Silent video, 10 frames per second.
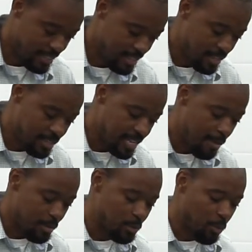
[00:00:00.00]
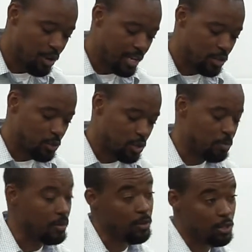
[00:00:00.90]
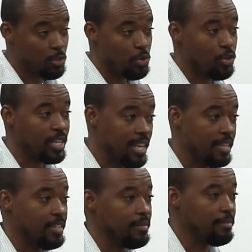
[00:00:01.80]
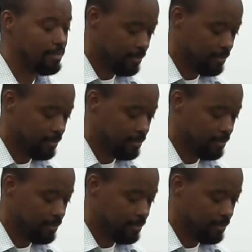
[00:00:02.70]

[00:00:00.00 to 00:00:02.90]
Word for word: This type is pointing to a spiritual kingdom.